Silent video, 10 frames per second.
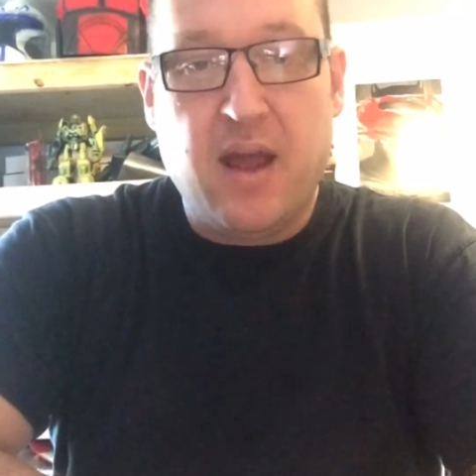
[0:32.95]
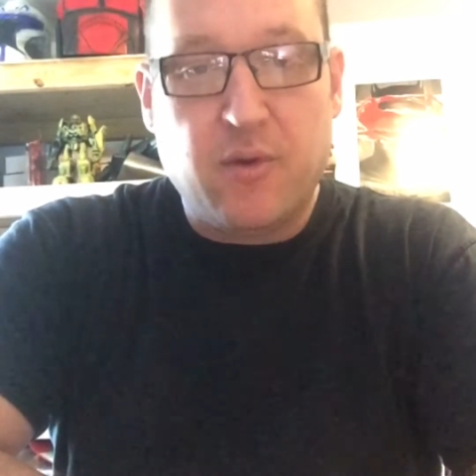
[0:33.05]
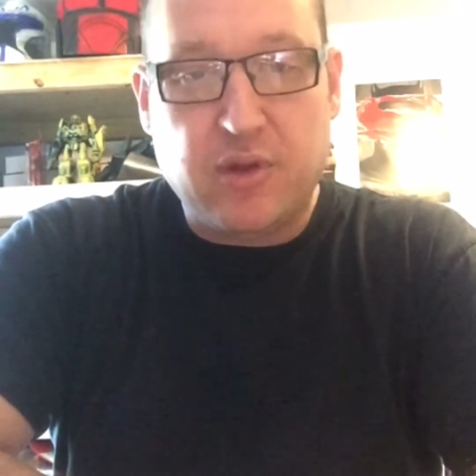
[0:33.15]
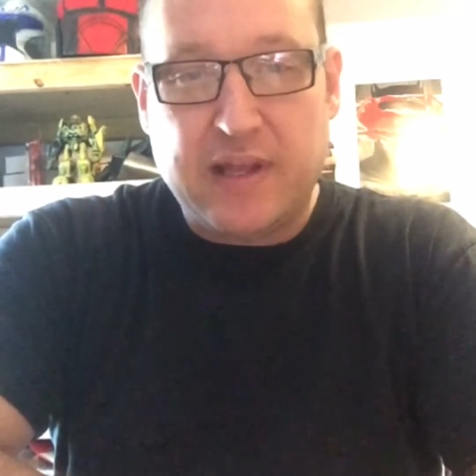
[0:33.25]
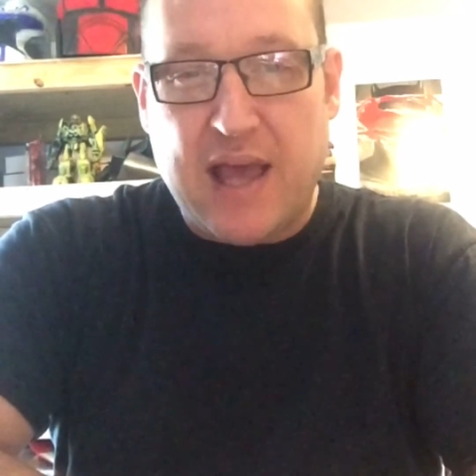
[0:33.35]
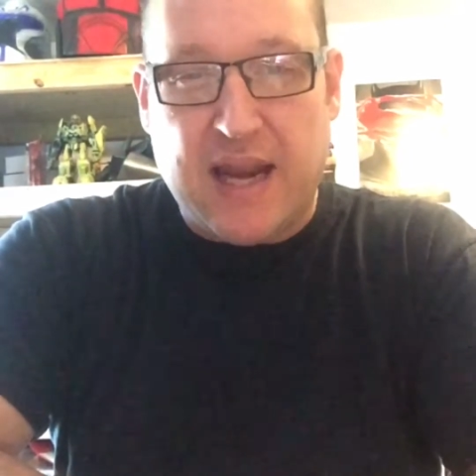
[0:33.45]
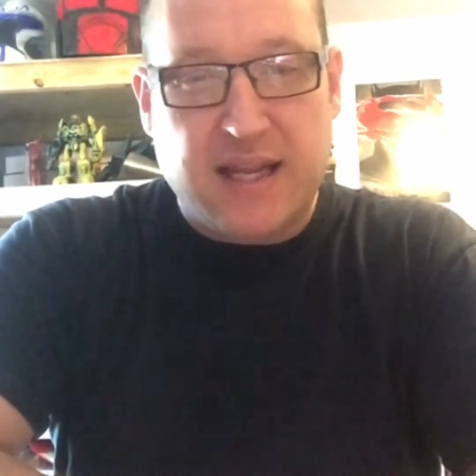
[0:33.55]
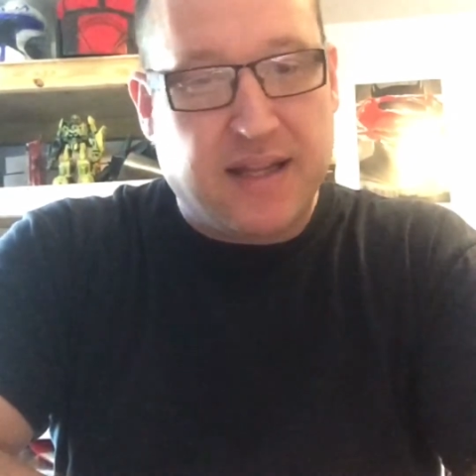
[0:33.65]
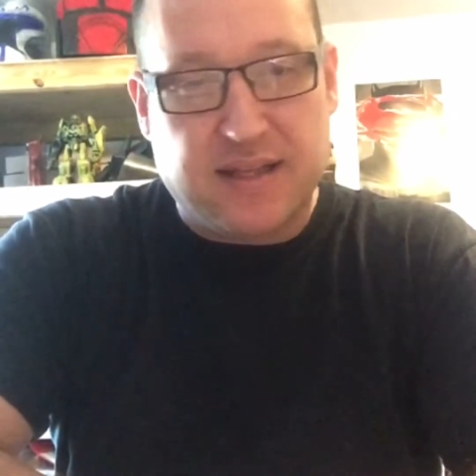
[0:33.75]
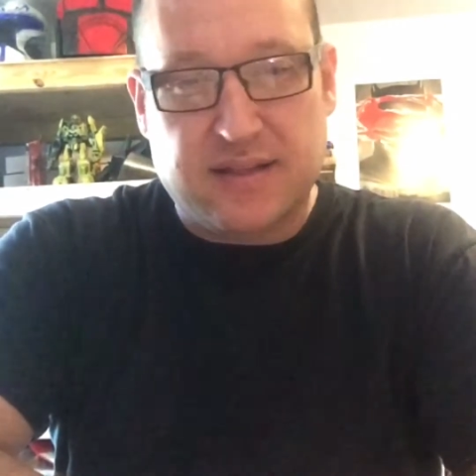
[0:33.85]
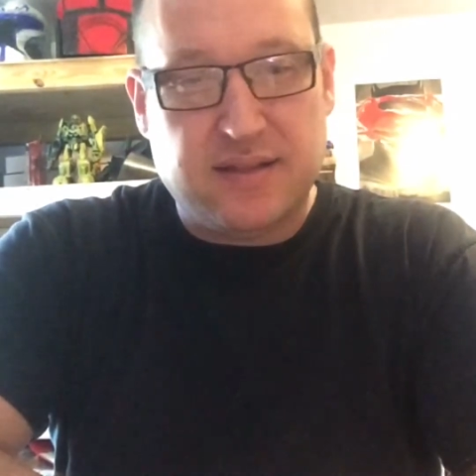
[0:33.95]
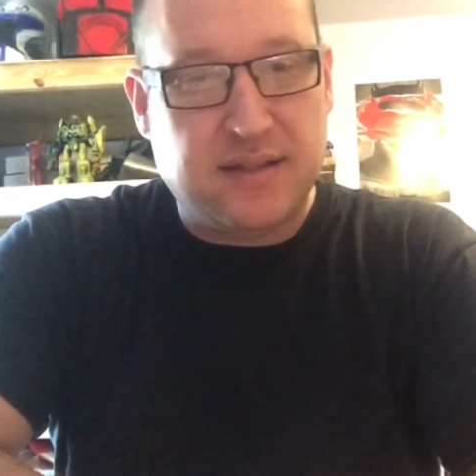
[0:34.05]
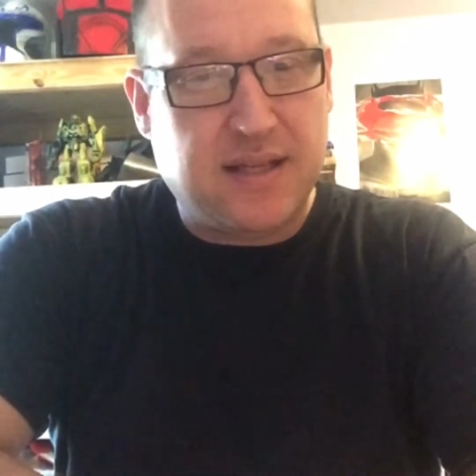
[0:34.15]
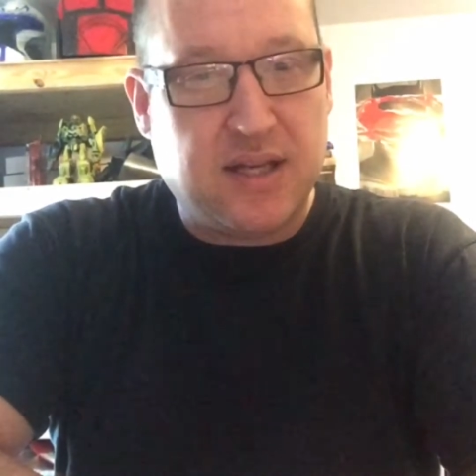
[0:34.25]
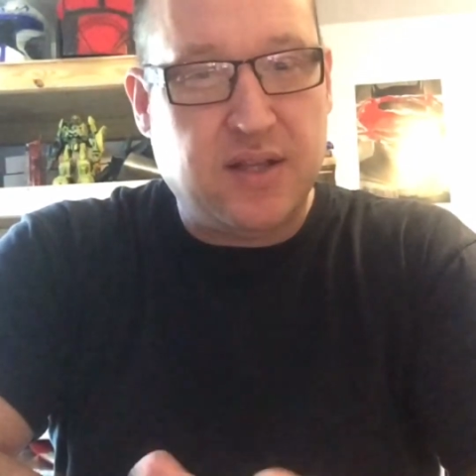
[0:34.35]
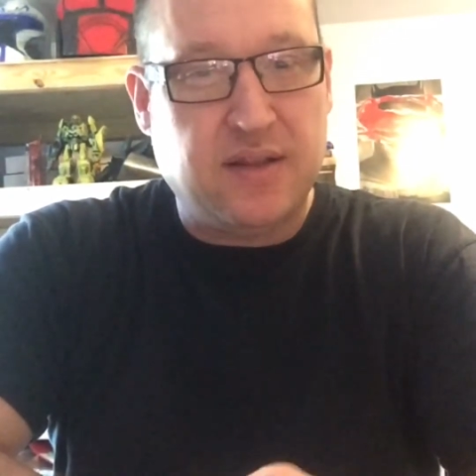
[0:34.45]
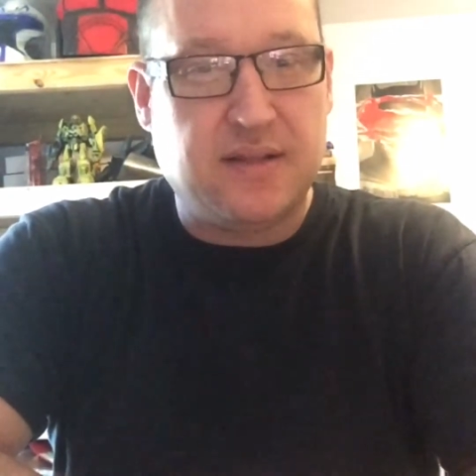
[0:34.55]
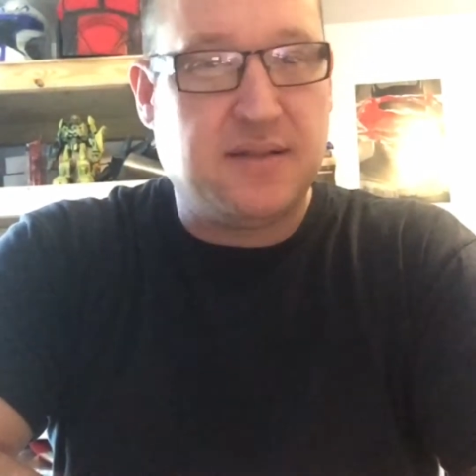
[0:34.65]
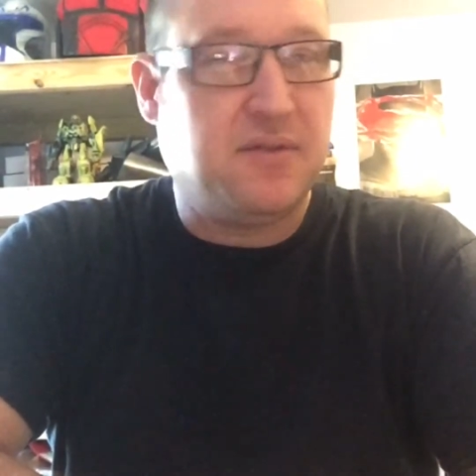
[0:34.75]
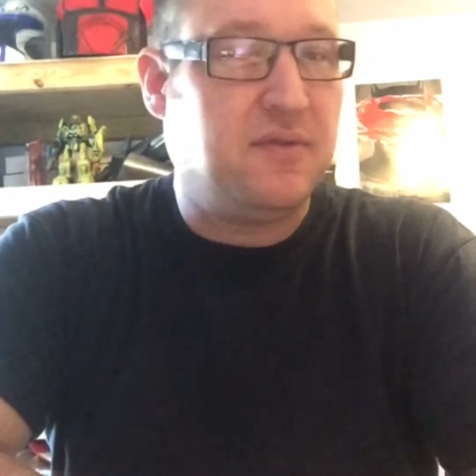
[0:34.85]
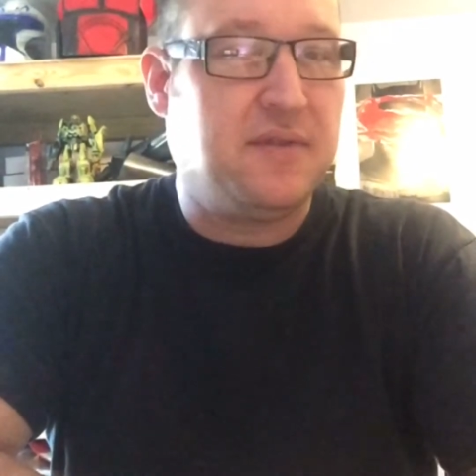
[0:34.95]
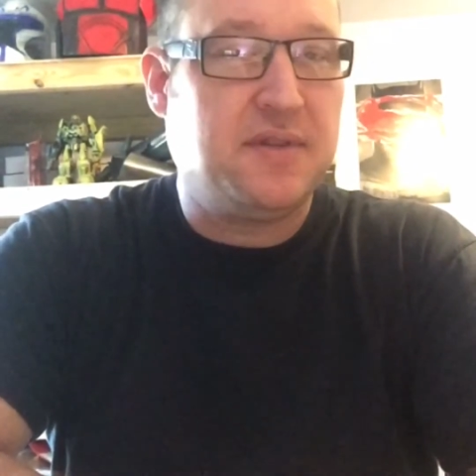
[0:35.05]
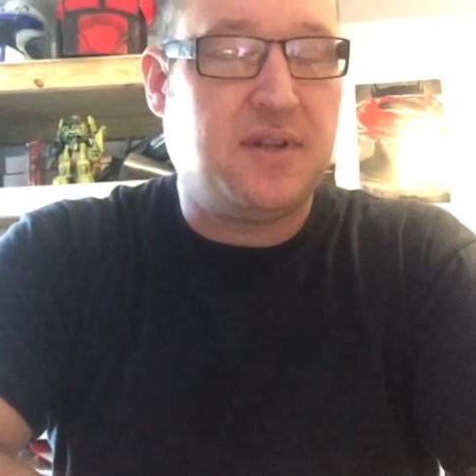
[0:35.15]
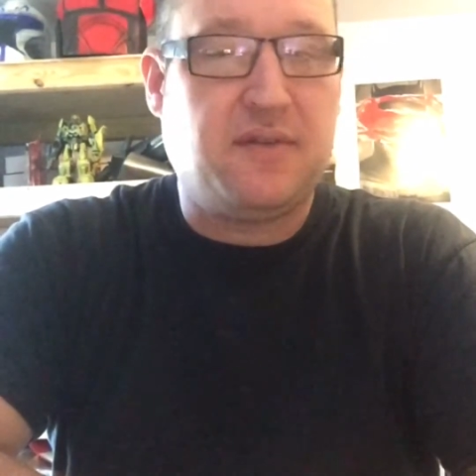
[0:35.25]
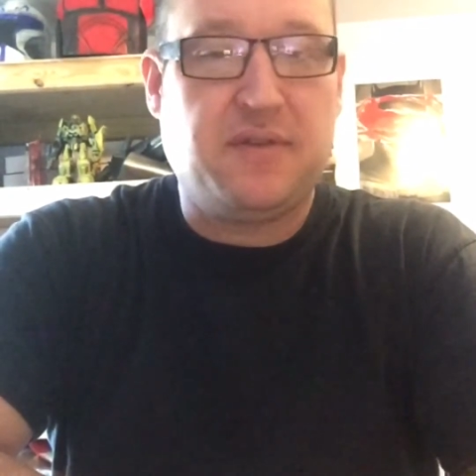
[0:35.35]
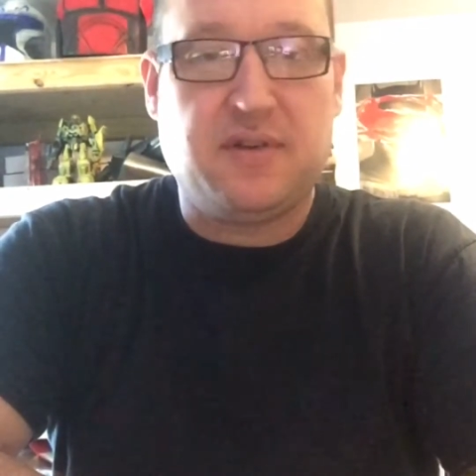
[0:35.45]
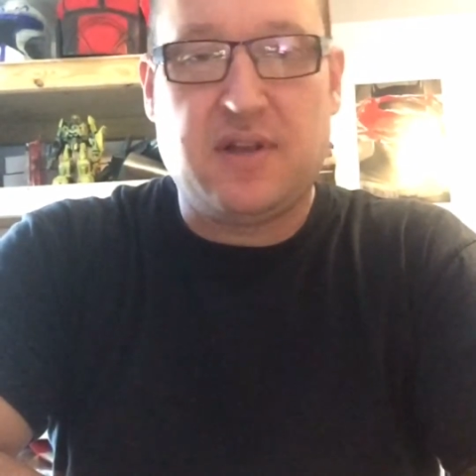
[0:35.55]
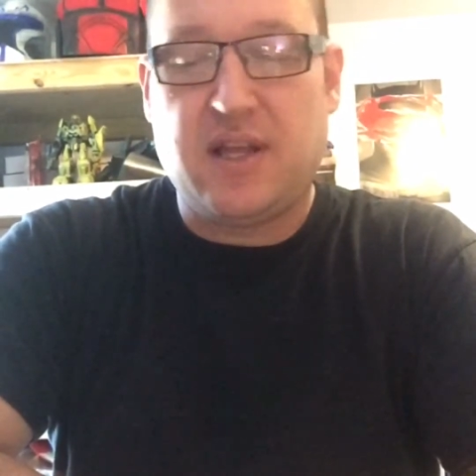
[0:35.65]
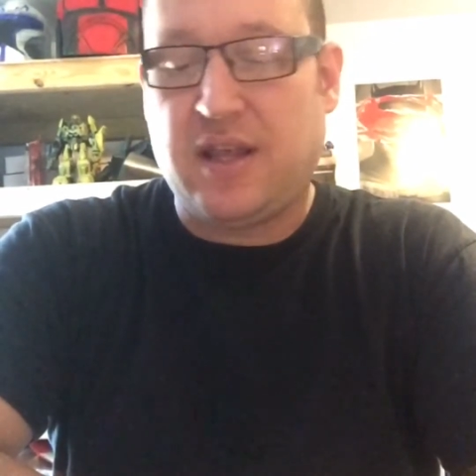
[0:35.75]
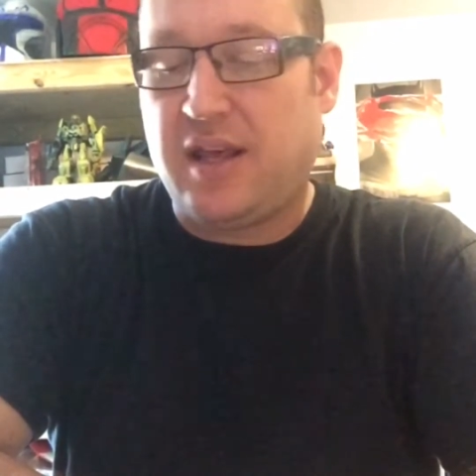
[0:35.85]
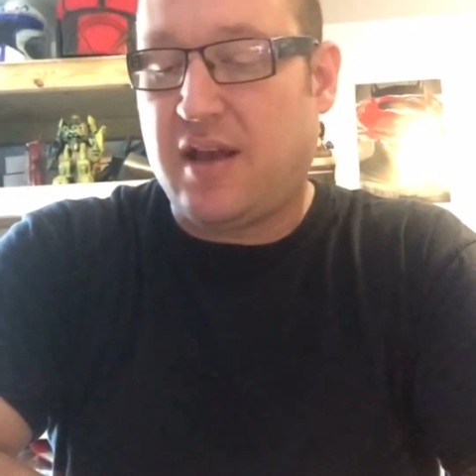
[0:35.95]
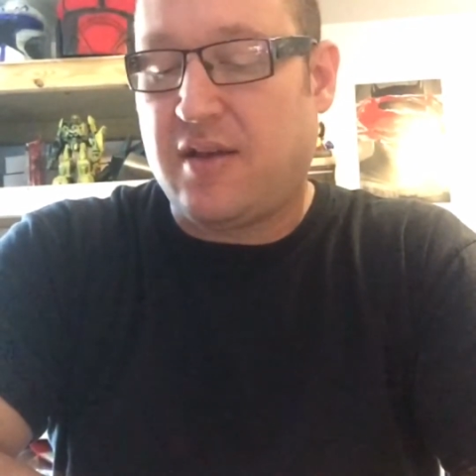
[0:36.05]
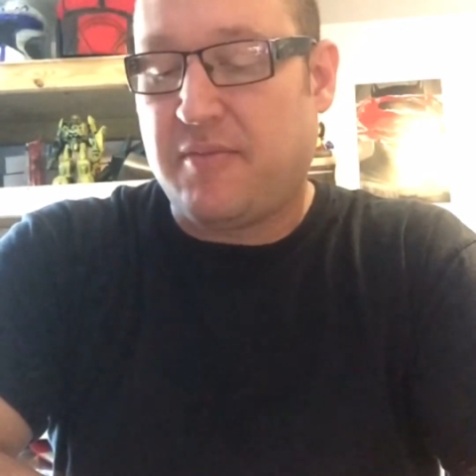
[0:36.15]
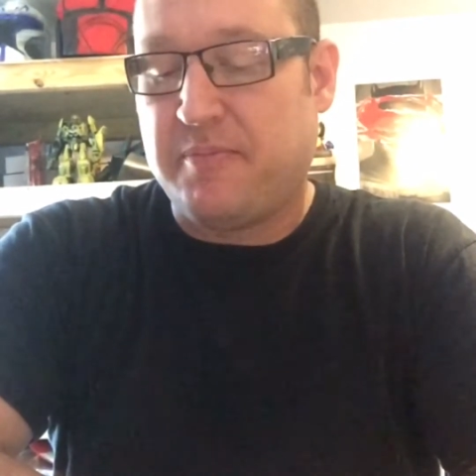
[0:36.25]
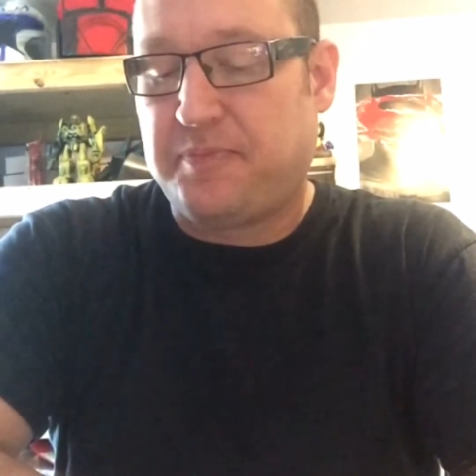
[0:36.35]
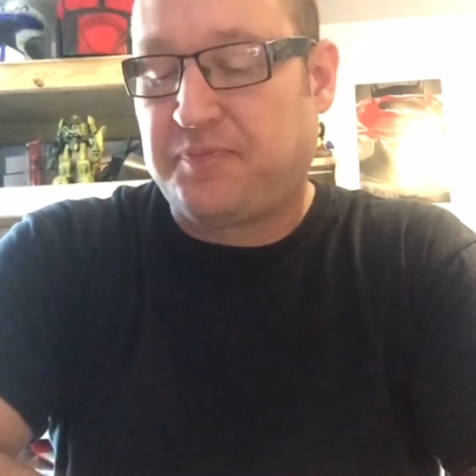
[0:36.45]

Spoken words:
Really got into hunting the silver stuff here lately, and